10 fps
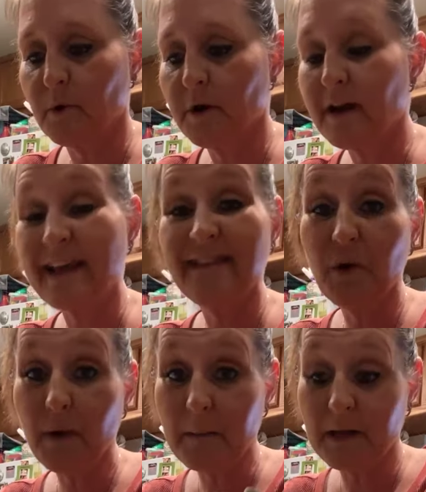And I think
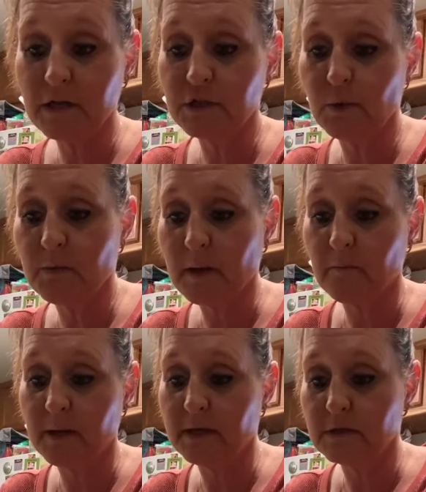what I'm gonna do with my
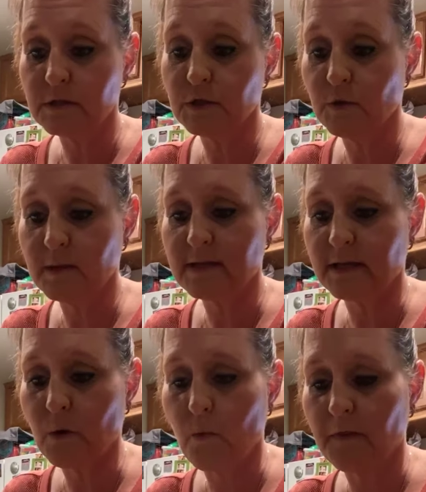beans too, because I
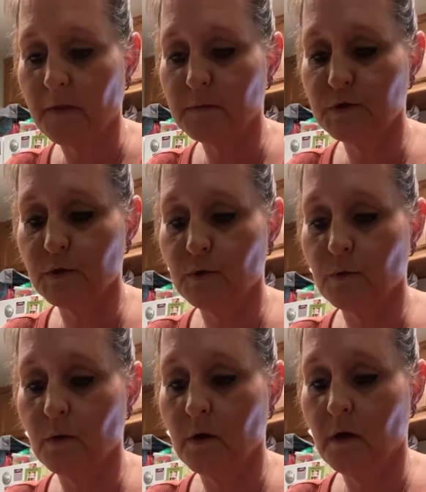don't want them to
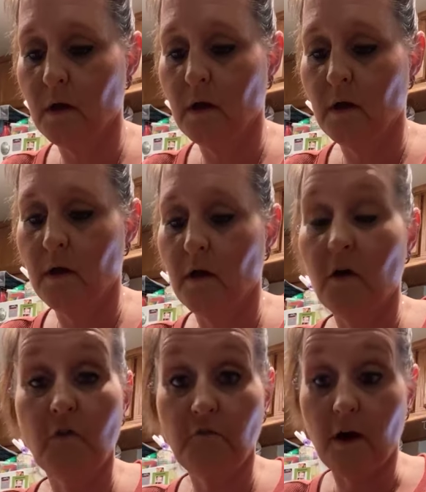
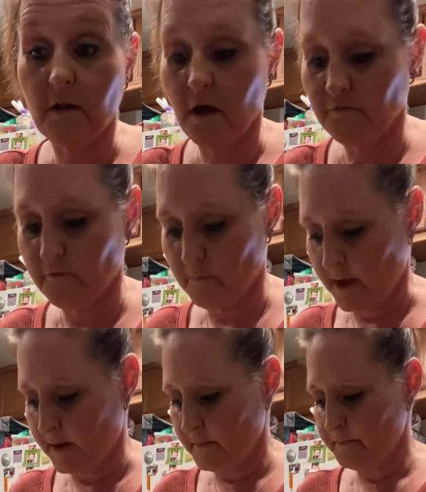fall off of
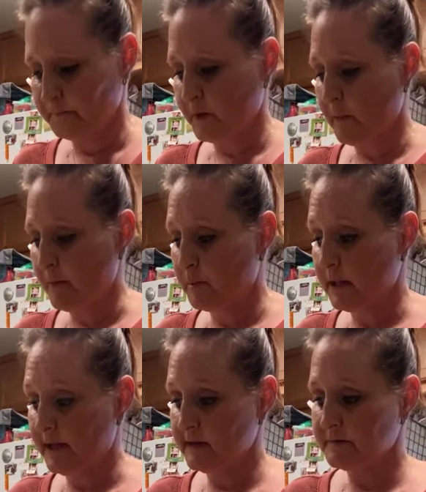my
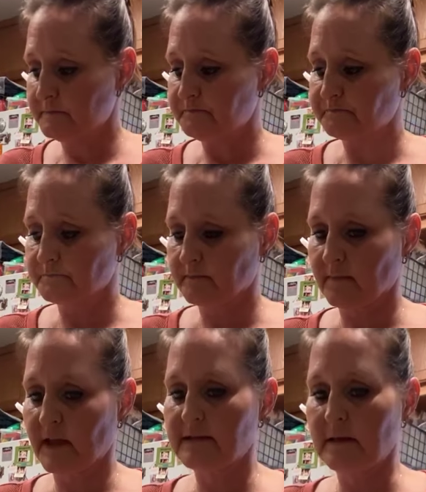plate,
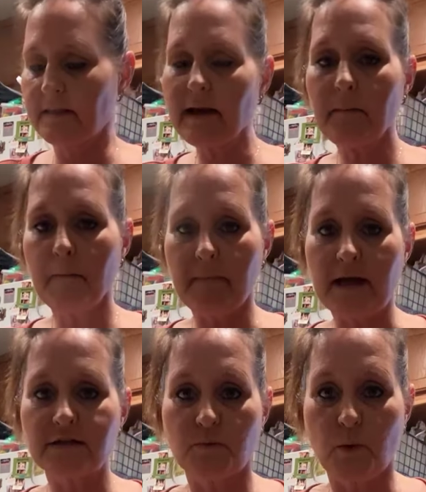is I think I might
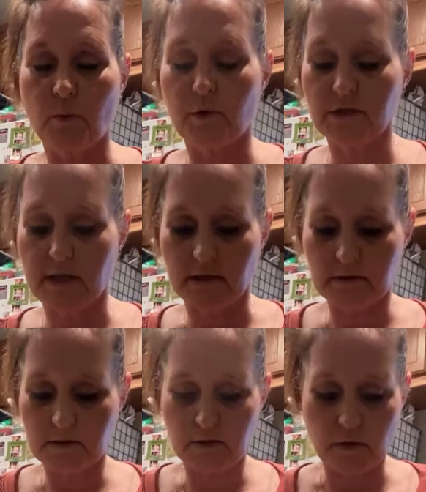mash them when we're done.
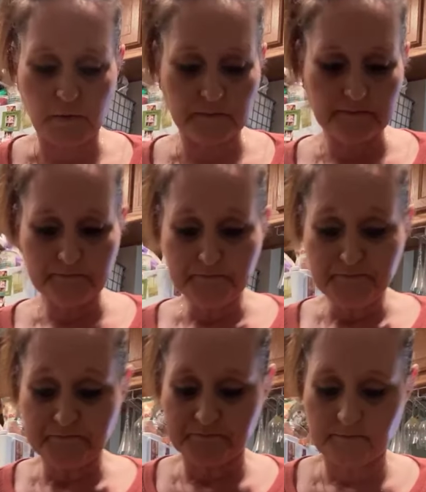So
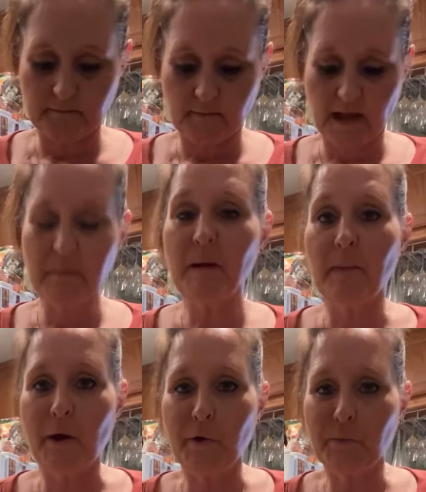kind of make my
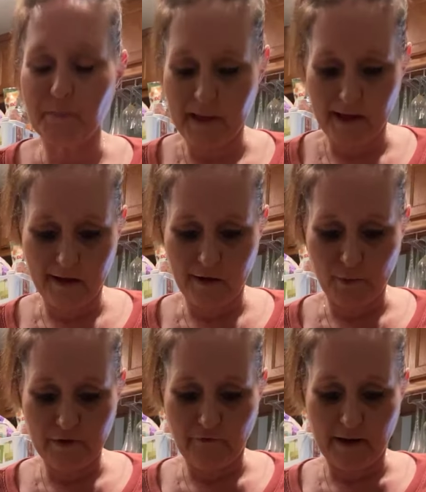own
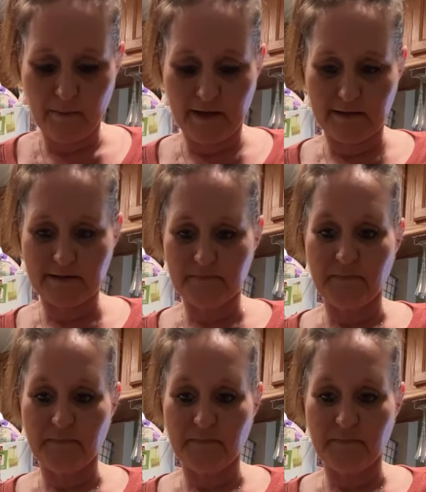refried beans.